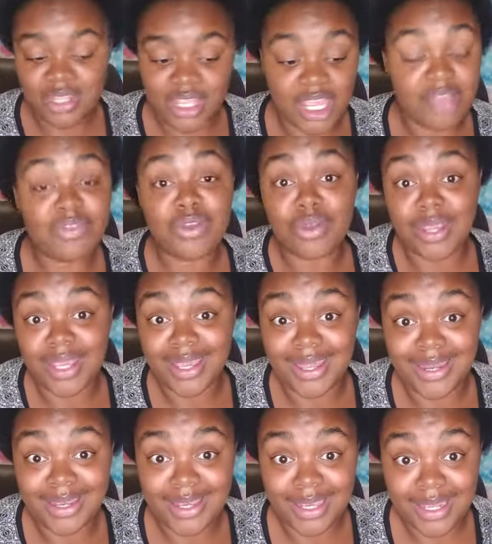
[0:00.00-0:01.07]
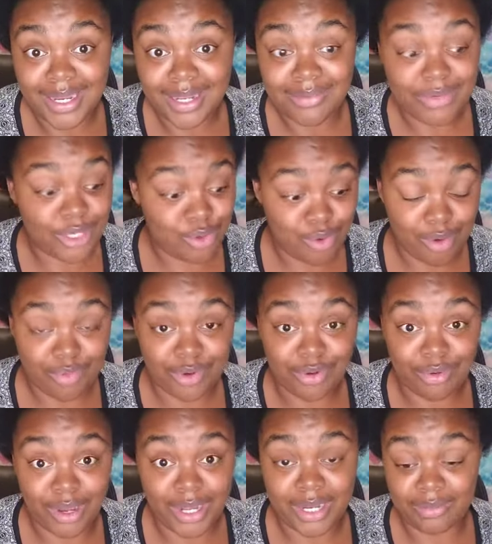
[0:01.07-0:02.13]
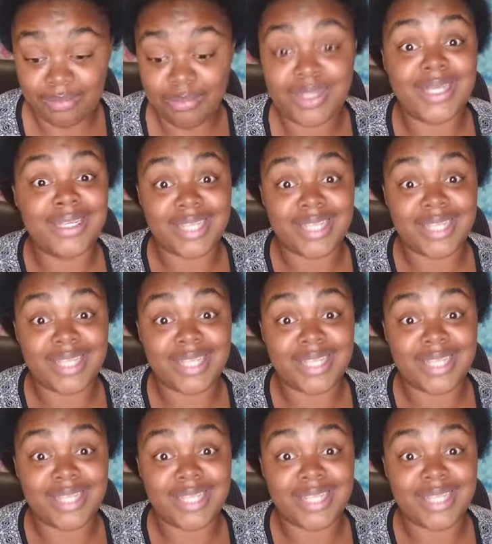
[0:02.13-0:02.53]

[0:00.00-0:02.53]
if you can get it, get it. You won't regret it. Please